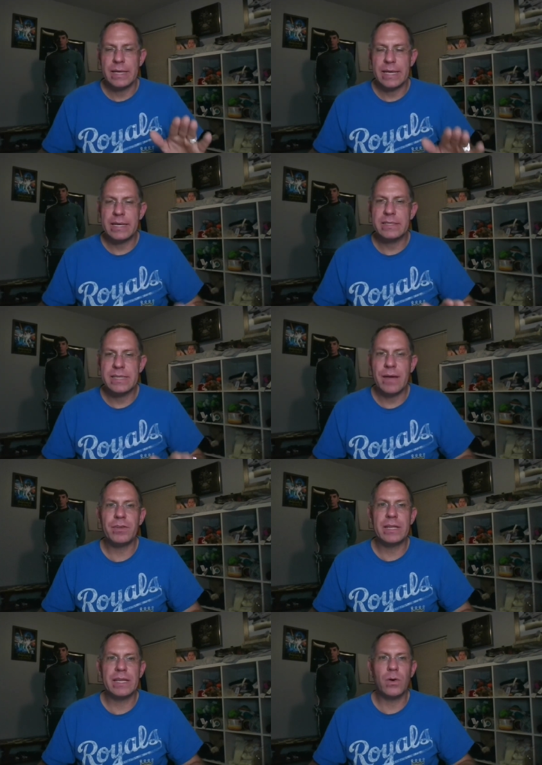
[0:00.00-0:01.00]
It is
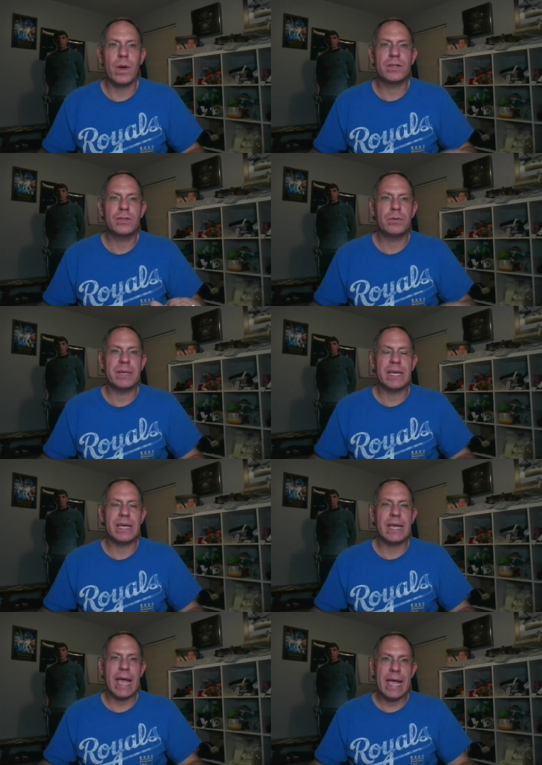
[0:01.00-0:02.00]
definitely going to
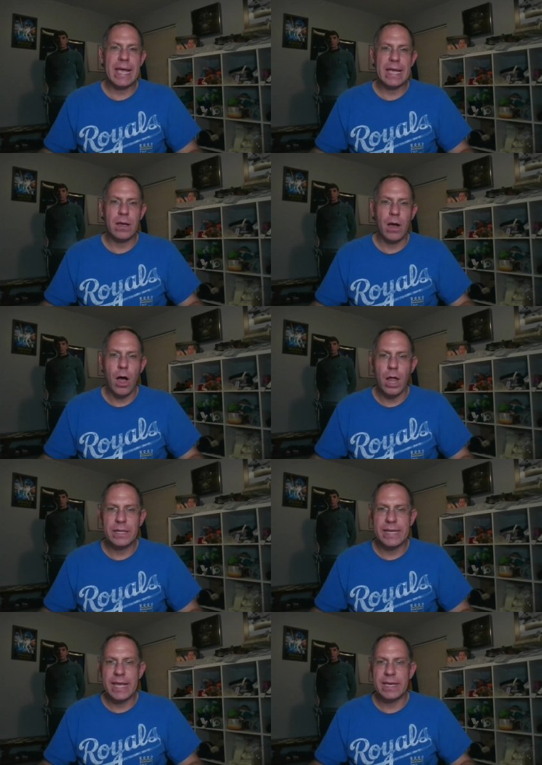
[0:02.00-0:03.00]
be a
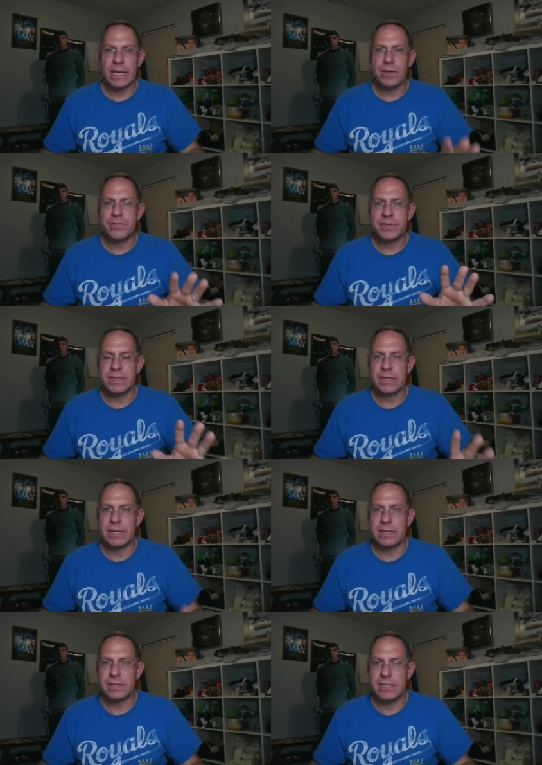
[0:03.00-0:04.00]
holiday gift
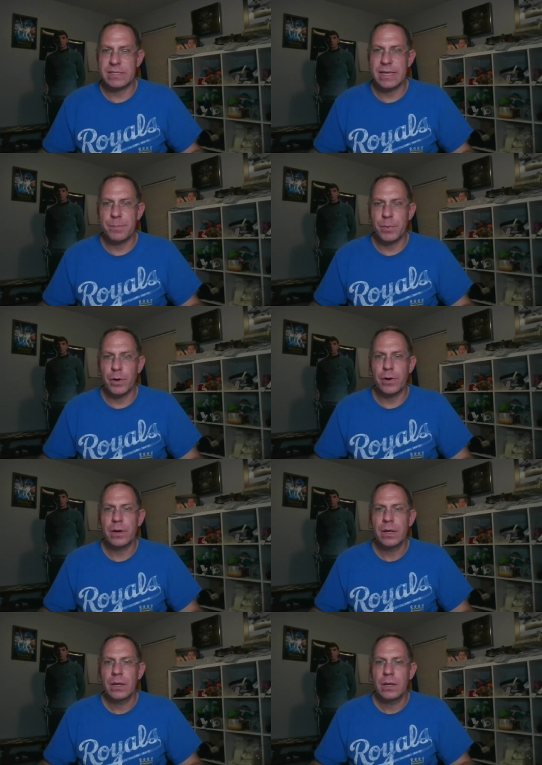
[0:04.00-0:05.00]
in December